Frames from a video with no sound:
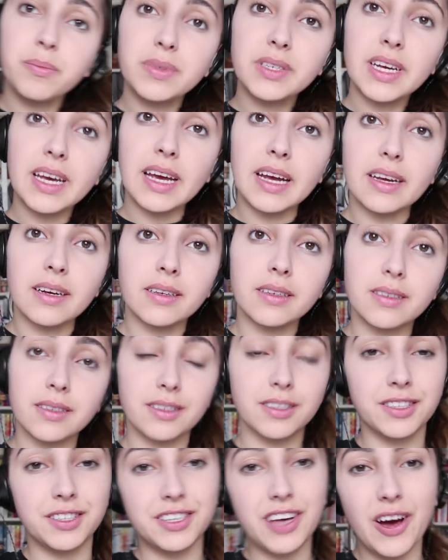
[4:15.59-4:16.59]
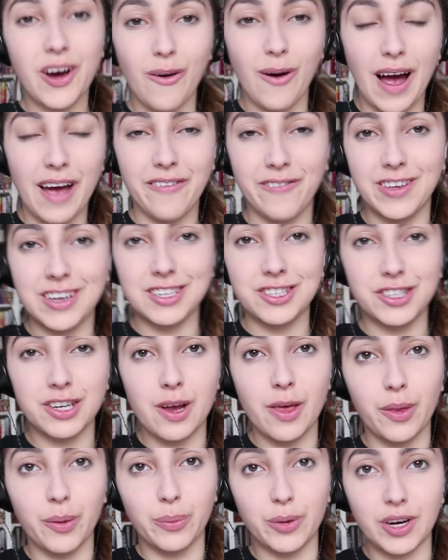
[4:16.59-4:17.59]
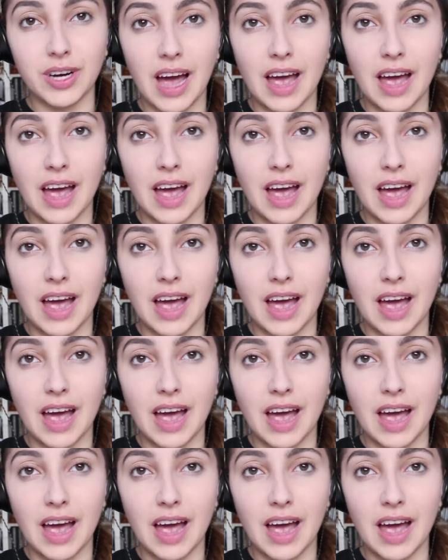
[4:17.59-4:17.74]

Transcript: update. So I finished another book.